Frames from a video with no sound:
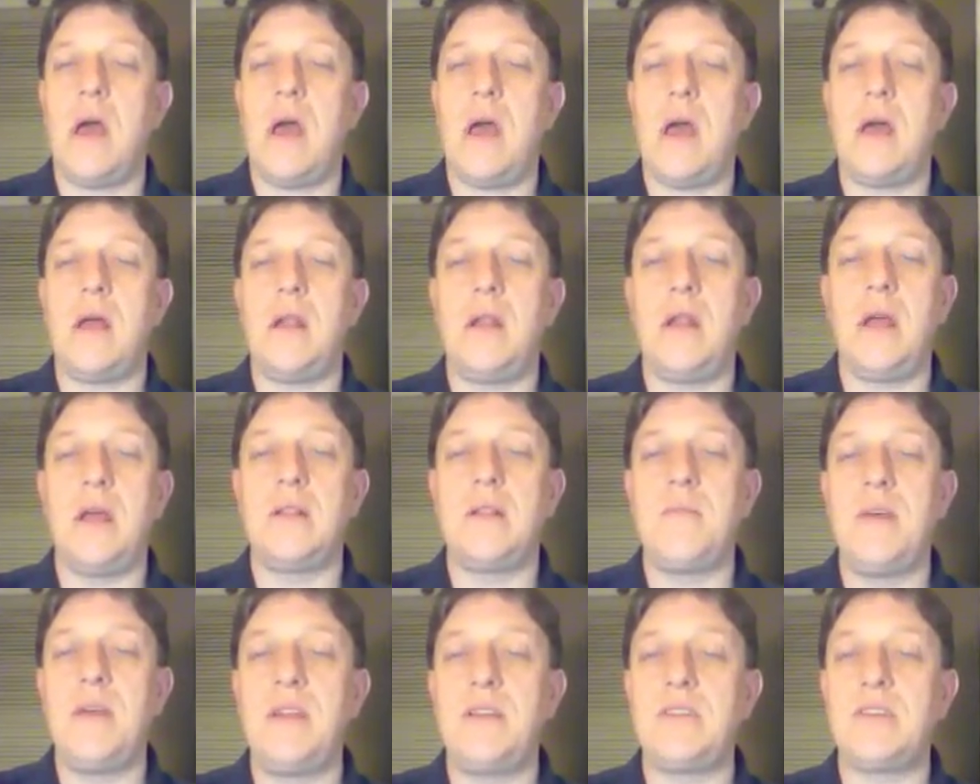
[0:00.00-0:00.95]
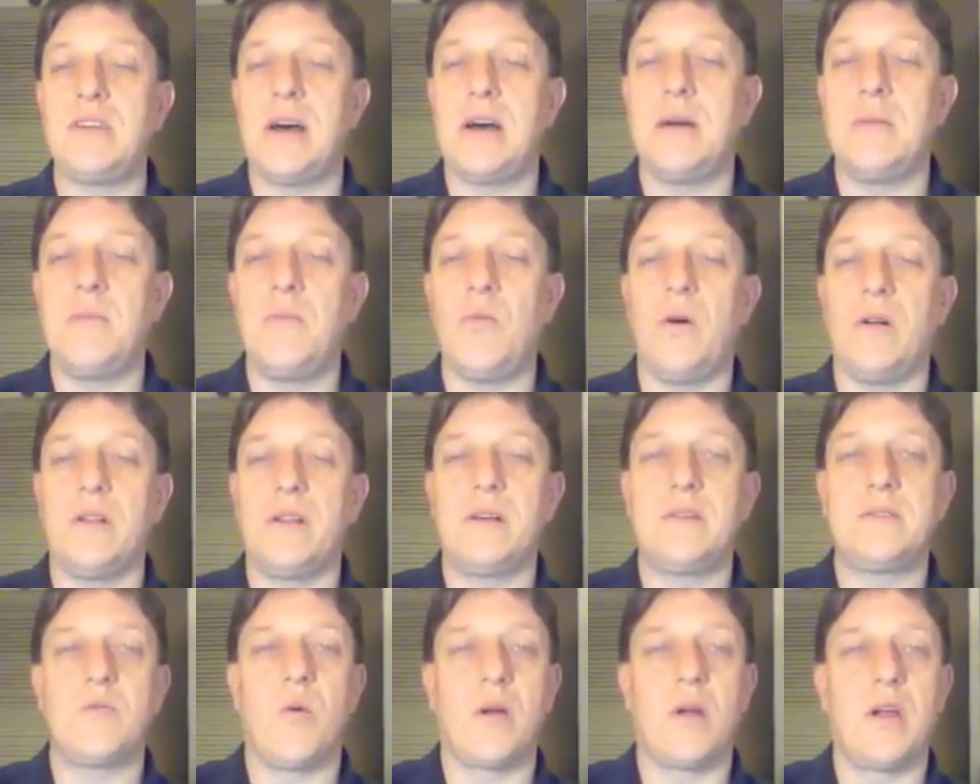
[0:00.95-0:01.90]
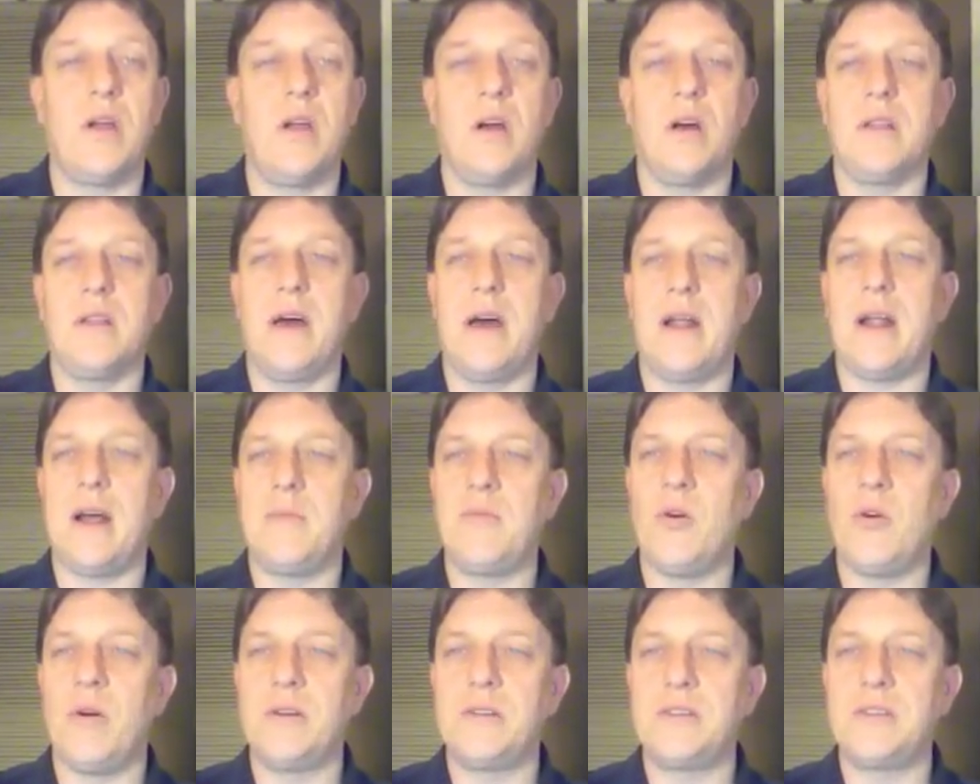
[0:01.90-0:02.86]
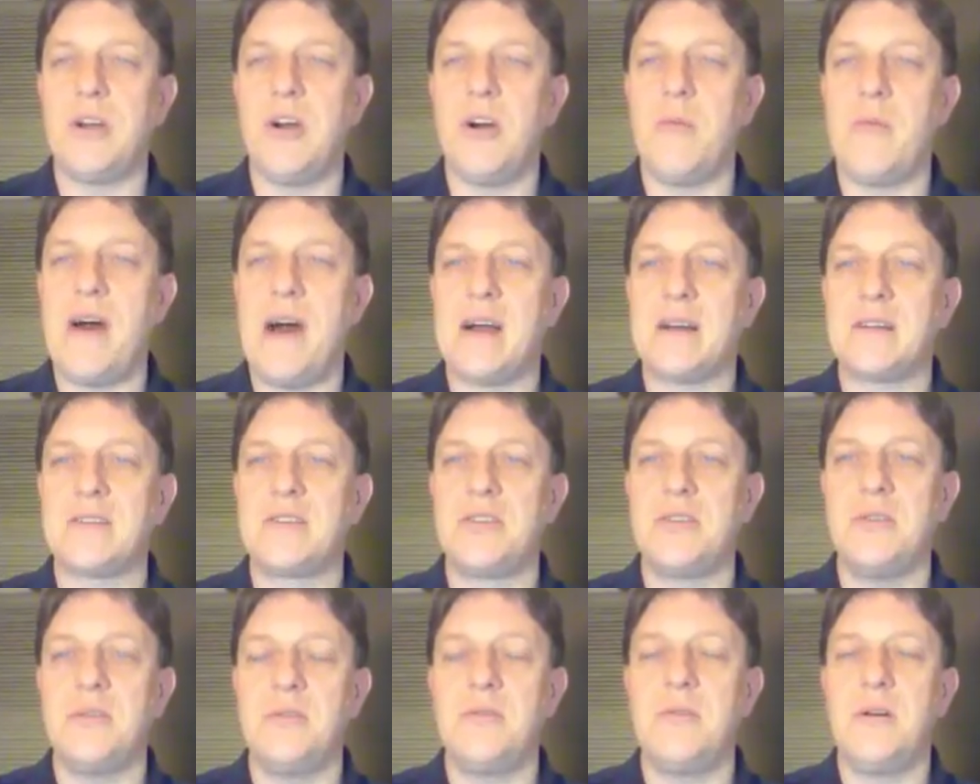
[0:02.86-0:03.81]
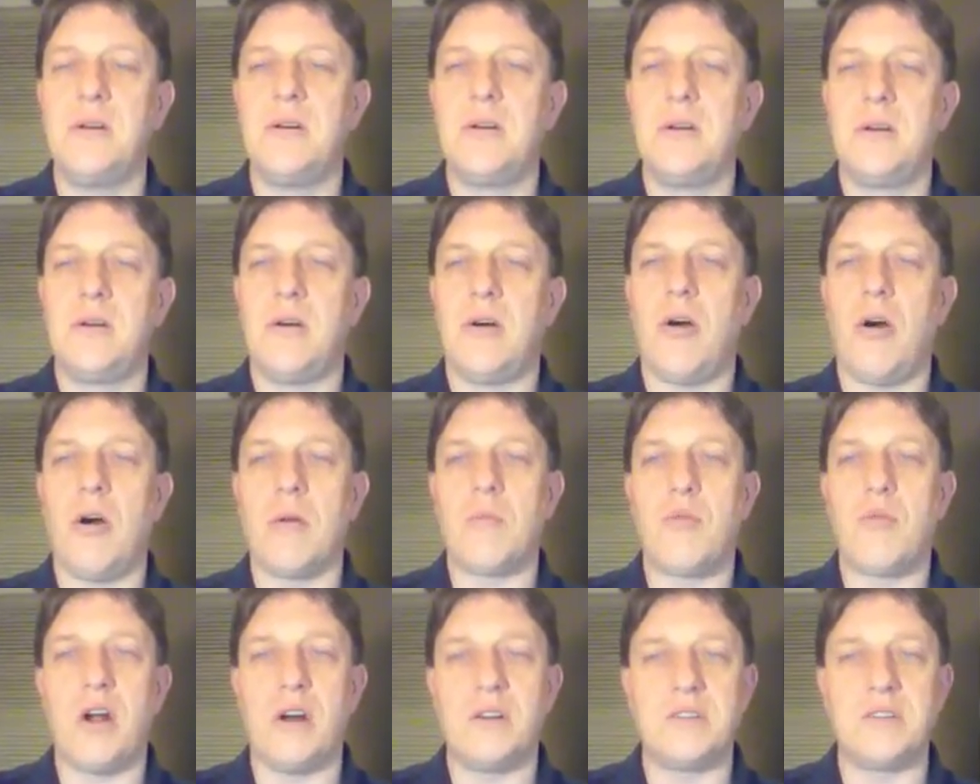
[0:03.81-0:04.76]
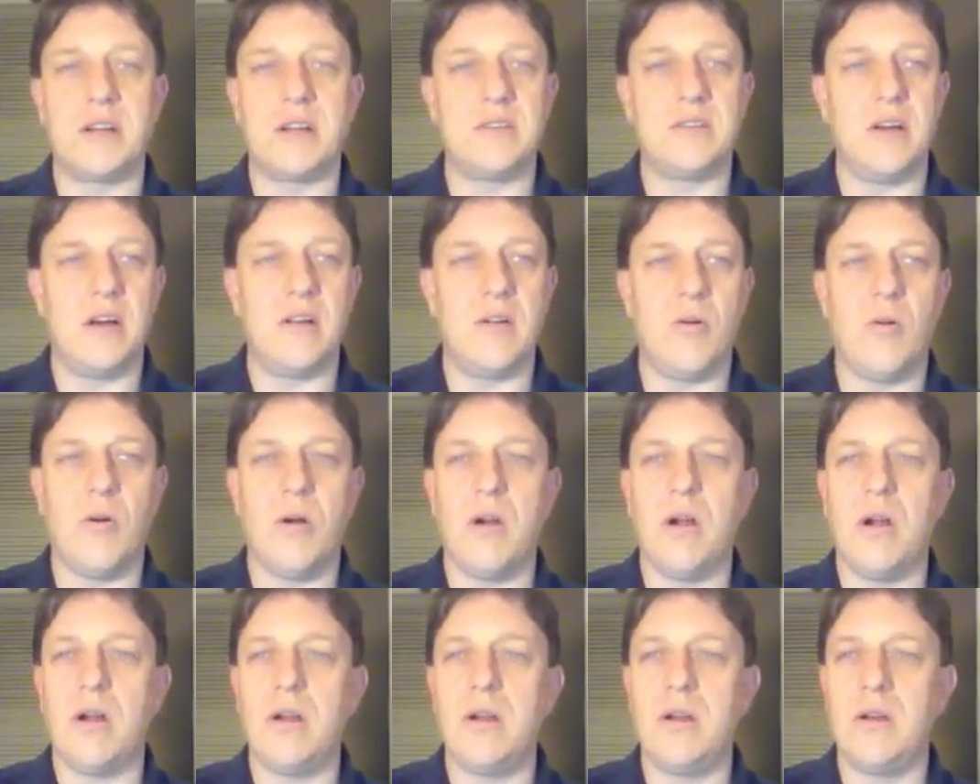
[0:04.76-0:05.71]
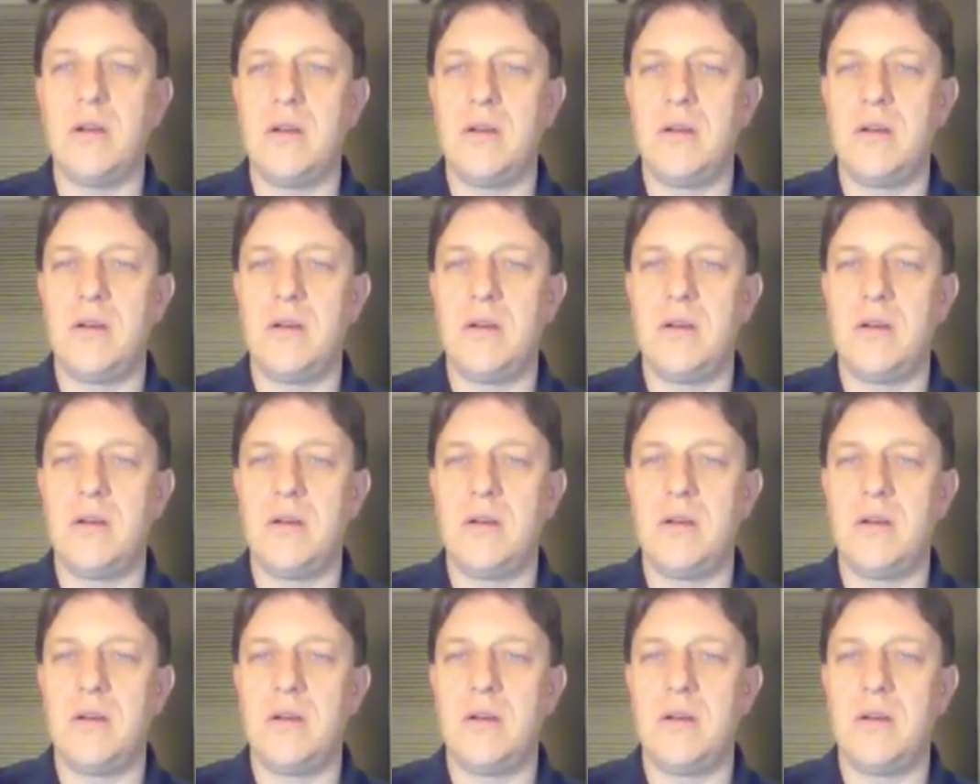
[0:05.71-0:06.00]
And in the meantime, while that's working on that, I'm going to go back to rproject.org.